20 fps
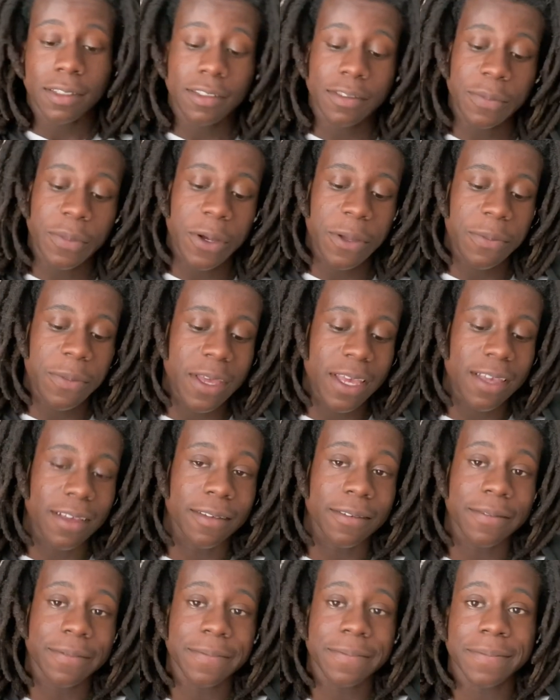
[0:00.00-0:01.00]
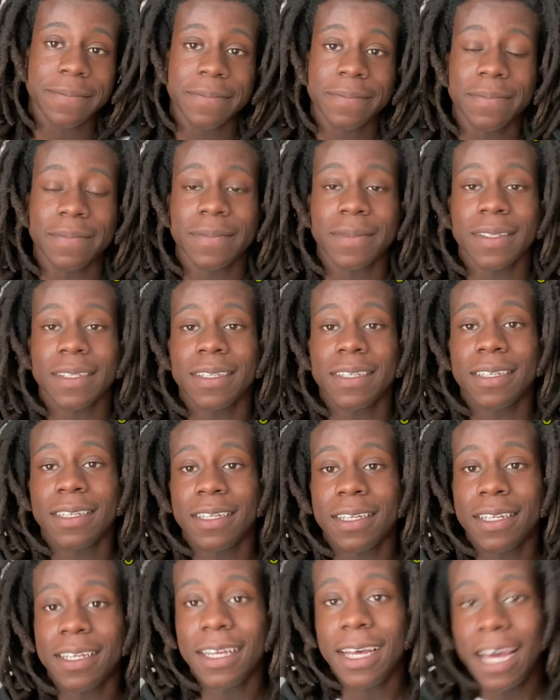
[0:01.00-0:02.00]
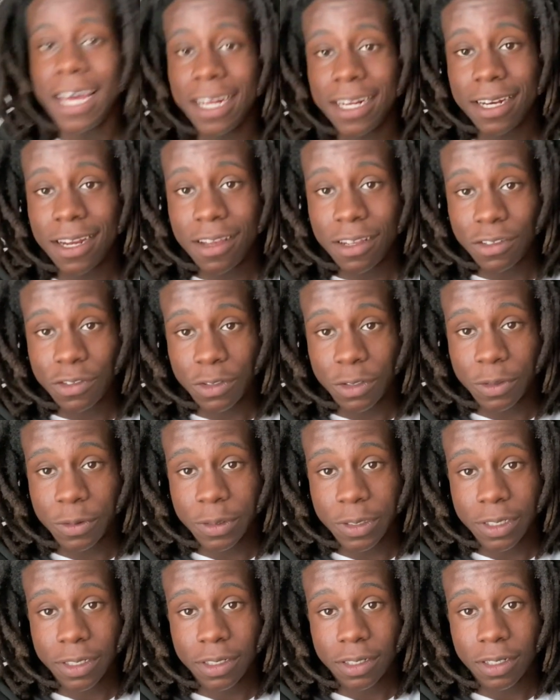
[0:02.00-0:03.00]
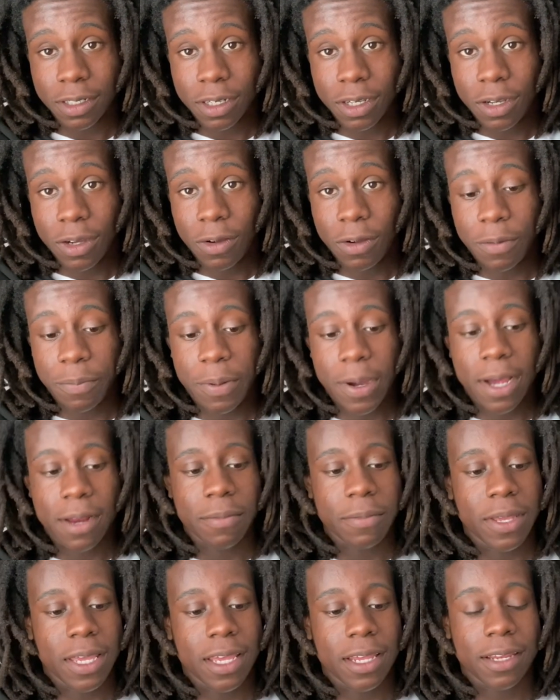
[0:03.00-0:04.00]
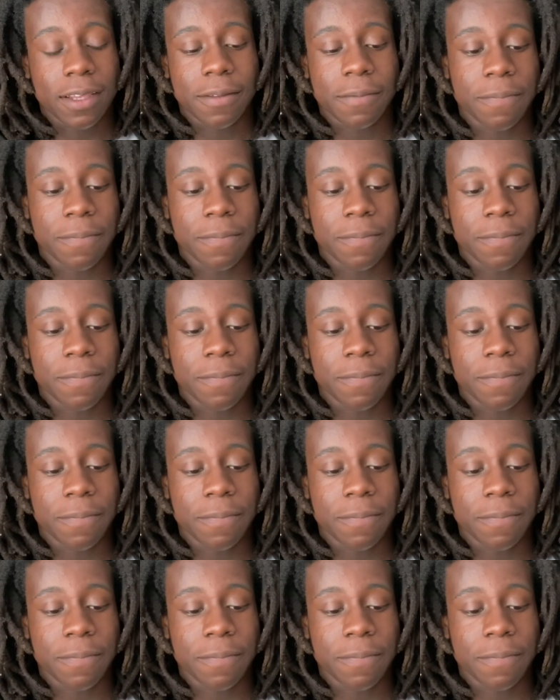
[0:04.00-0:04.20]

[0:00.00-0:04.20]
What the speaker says: your boy, man. How the Glock trigger work on the Polymer 80.